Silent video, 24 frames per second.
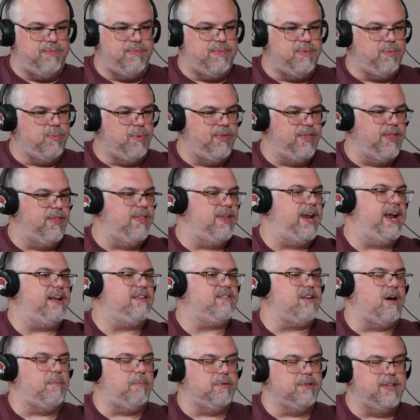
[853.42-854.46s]
within the next
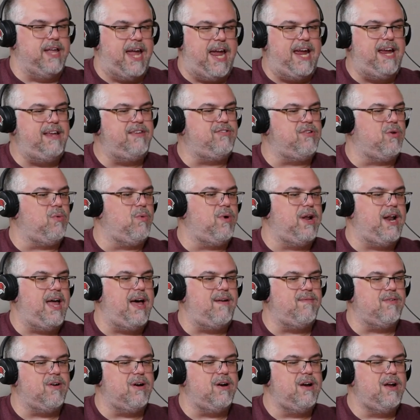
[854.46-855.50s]
couple days or
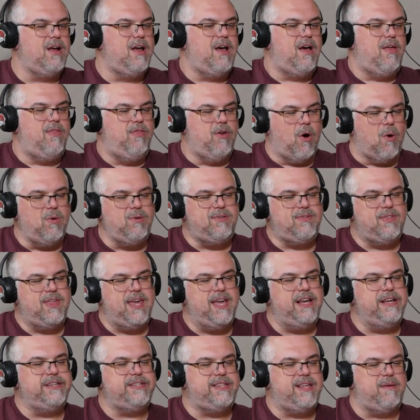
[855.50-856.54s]
whatever, those
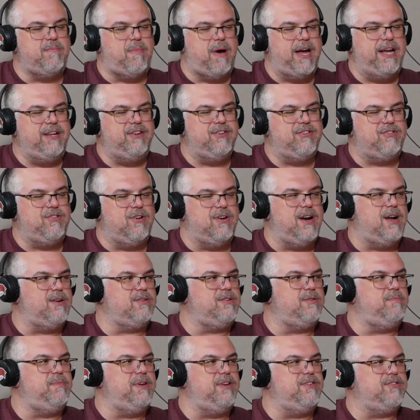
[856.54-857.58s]
things that might just turn out
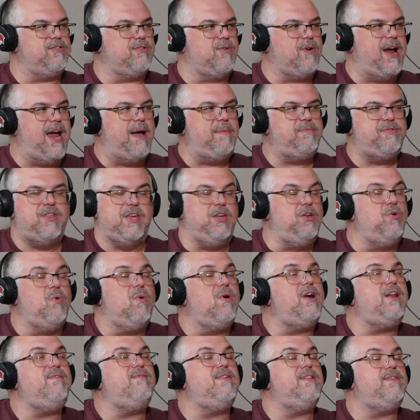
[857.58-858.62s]
to be scraps that you
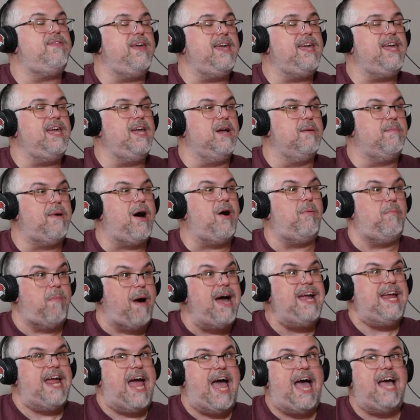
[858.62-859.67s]
weren't even thinking about
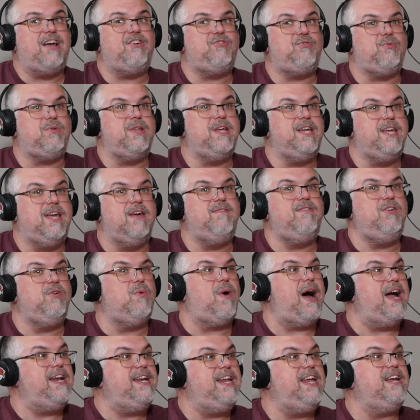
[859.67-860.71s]
might actually give you
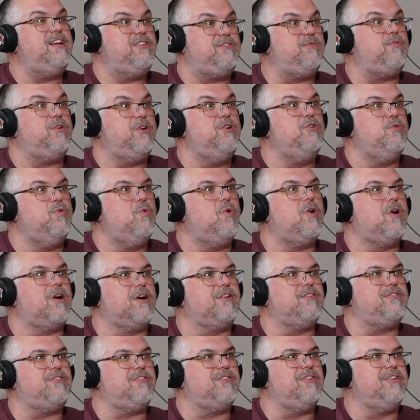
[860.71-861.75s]
ideas for new
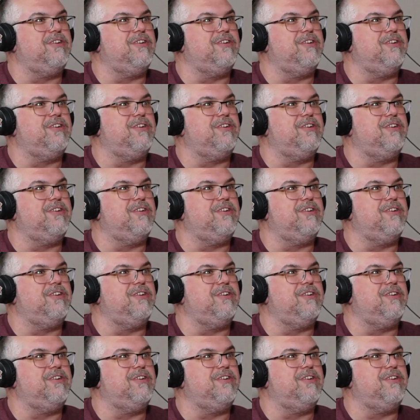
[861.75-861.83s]
works.